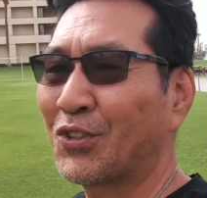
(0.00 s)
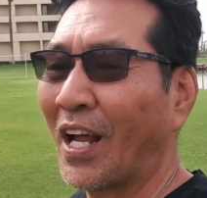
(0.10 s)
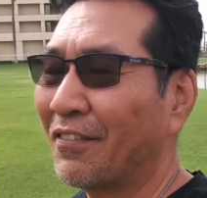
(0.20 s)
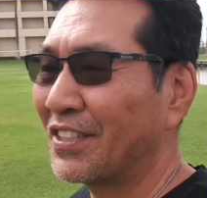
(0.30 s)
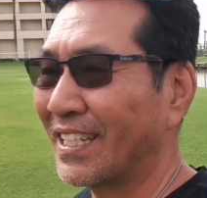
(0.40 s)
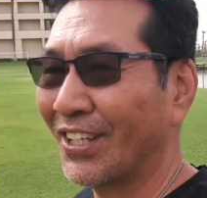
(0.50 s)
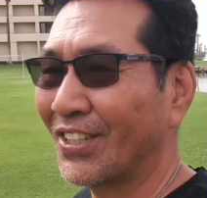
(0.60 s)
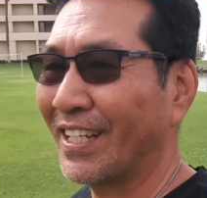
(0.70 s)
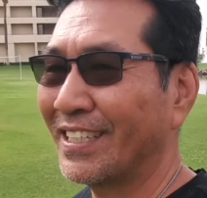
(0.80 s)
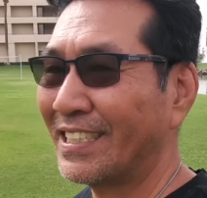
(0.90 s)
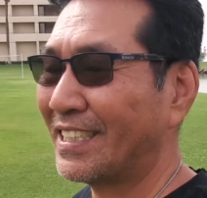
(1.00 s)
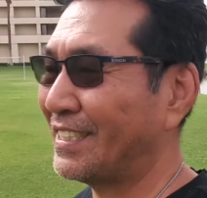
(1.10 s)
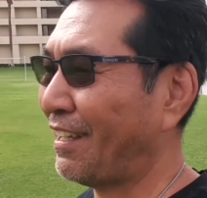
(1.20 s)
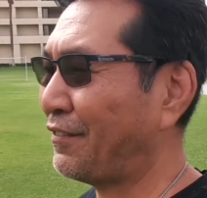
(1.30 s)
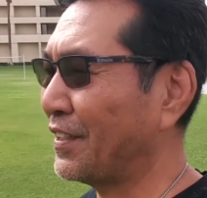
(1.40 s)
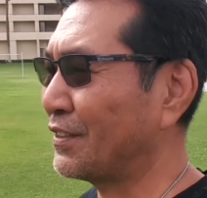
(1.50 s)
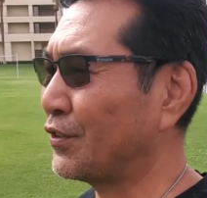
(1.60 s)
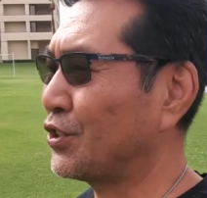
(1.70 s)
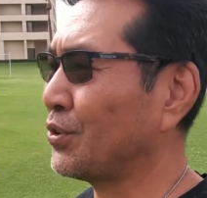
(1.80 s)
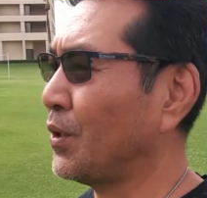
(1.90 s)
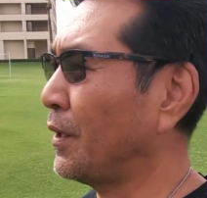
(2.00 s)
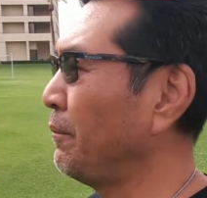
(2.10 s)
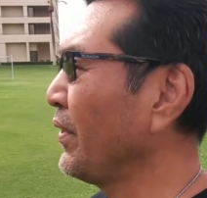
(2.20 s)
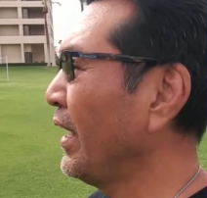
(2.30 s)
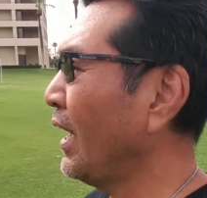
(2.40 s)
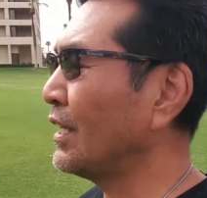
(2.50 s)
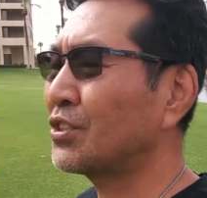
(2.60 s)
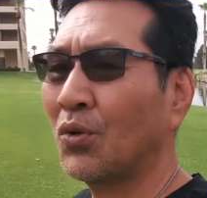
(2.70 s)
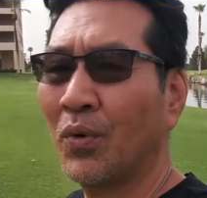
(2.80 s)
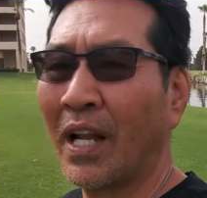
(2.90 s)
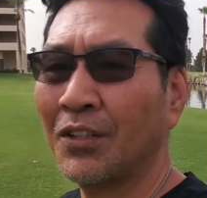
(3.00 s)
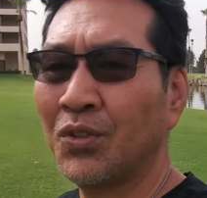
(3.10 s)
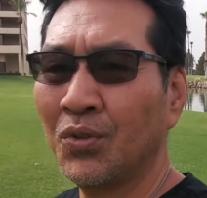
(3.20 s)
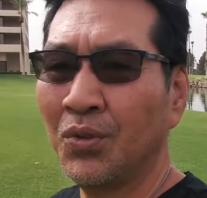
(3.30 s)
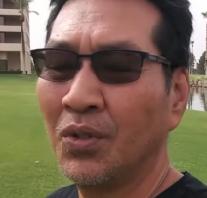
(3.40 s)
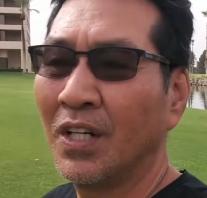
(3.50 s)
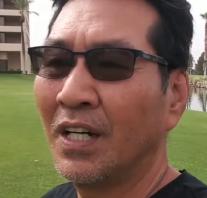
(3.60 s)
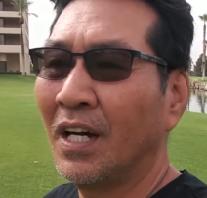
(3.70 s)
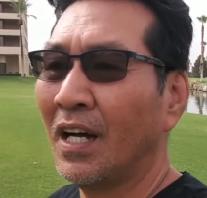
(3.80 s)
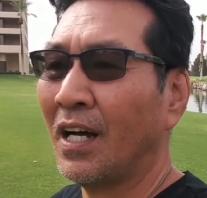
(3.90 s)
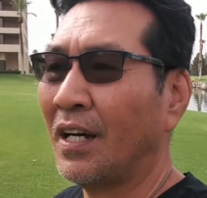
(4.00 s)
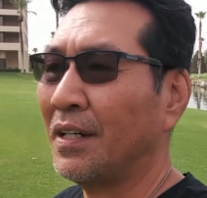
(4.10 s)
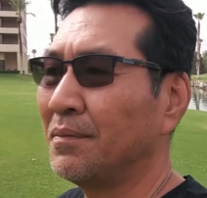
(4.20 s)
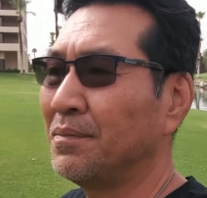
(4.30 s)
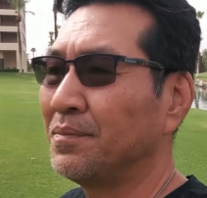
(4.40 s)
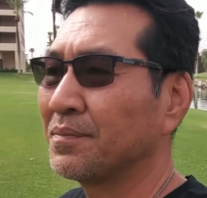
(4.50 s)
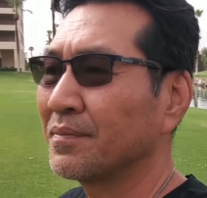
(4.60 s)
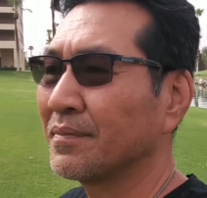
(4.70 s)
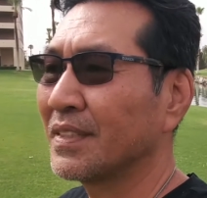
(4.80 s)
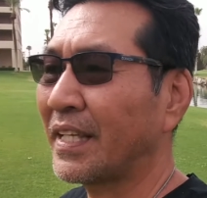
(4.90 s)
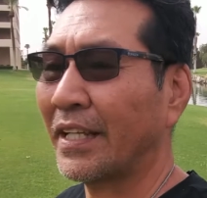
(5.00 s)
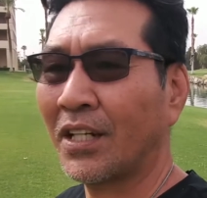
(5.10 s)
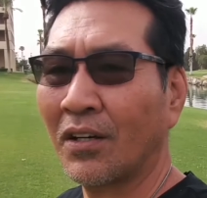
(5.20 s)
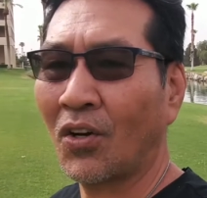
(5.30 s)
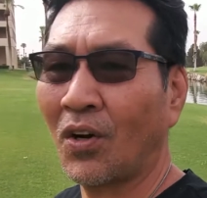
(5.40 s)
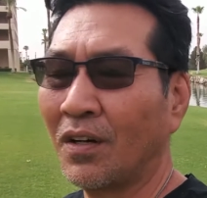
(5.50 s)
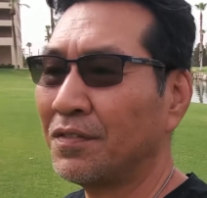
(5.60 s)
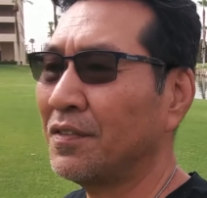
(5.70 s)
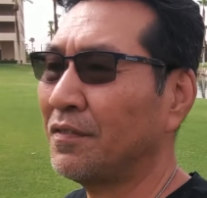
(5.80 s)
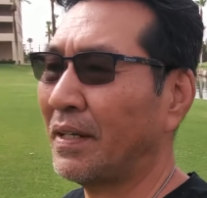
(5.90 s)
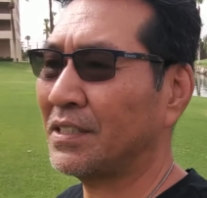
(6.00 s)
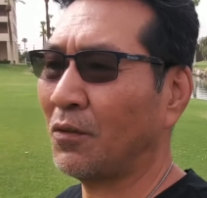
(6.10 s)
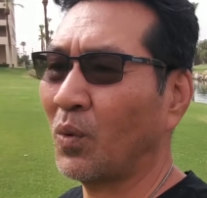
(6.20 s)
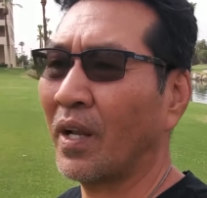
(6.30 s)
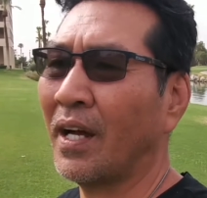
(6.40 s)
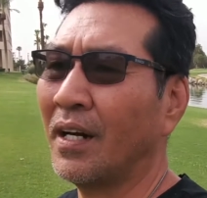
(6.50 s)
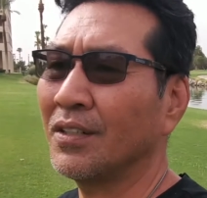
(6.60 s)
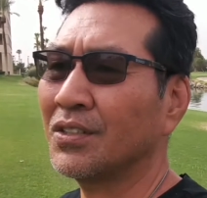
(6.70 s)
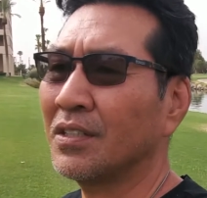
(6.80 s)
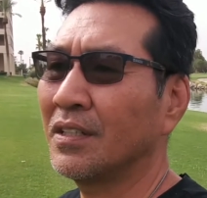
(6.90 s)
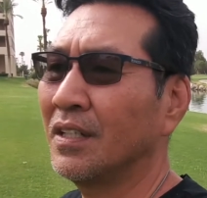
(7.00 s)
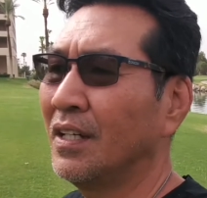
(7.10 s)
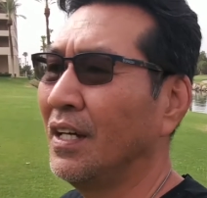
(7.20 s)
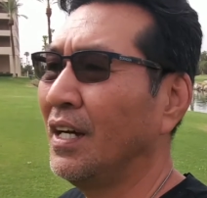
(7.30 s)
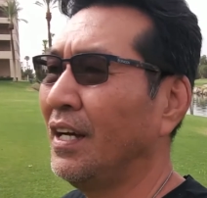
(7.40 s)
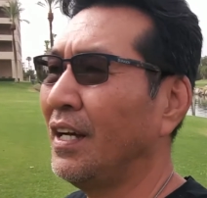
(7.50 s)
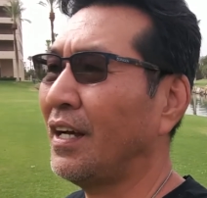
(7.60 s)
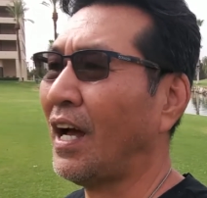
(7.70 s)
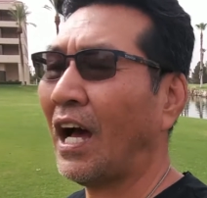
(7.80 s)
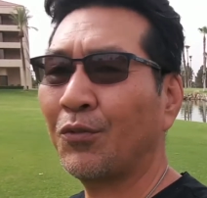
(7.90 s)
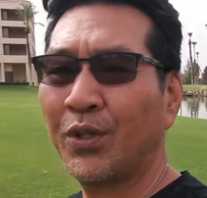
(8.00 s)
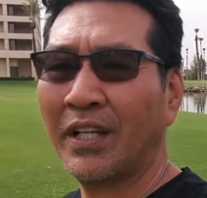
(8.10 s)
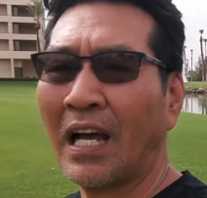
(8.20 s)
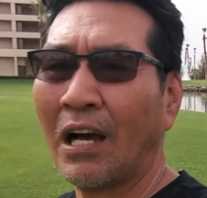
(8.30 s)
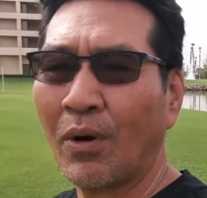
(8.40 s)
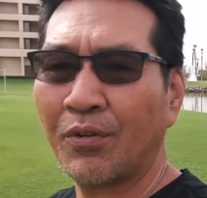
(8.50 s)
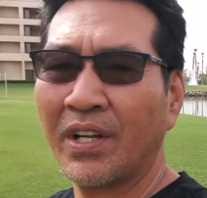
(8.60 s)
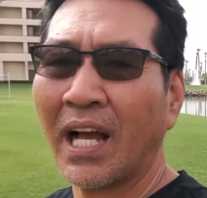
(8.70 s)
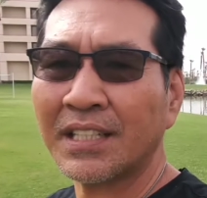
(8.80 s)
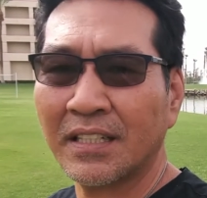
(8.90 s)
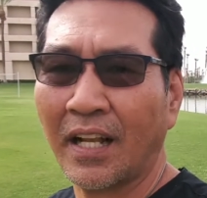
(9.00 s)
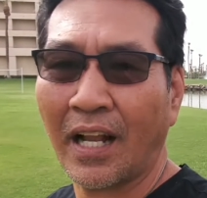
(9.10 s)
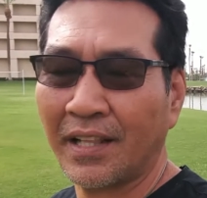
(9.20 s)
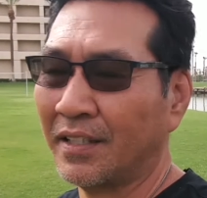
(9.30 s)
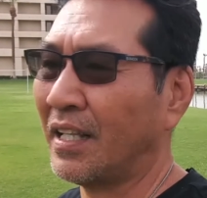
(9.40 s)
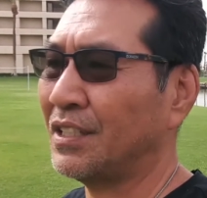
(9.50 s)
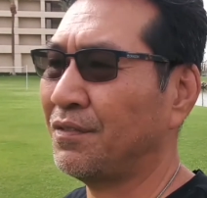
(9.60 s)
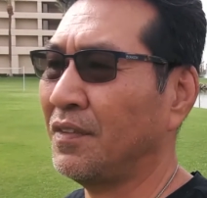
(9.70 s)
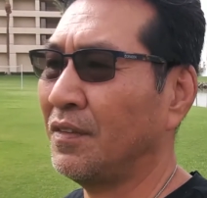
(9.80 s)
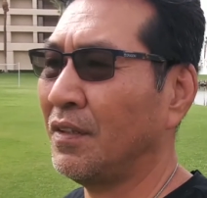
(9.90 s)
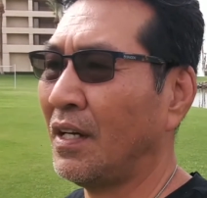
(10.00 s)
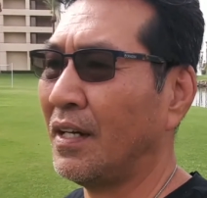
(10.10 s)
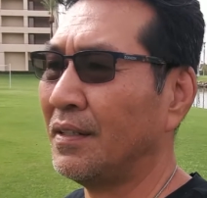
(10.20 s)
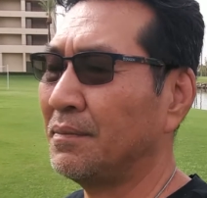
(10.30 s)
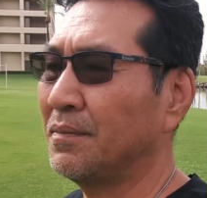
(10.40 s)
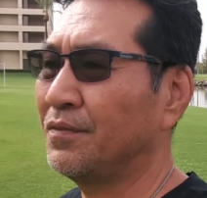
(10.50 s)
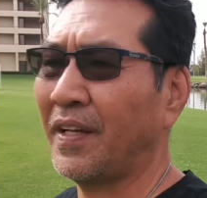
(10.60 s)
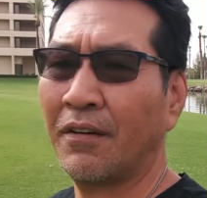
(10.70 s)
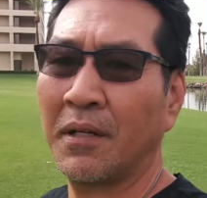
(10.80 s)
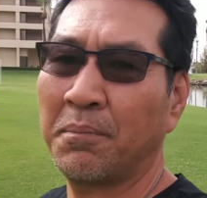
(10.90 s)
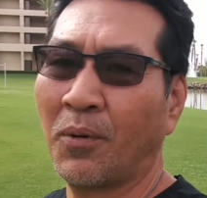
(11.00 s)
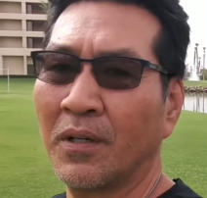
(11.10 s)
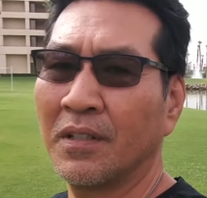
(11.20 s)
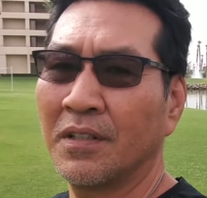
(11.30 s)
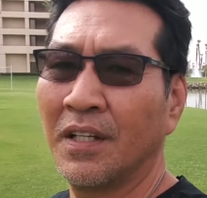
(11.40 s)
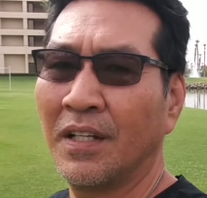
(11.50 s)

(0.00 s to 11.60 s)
drivers out there, that's definitely for sure. And so when I do um, get cut off by someone else, uh, how, we, how I react to that, I think that's um, very important.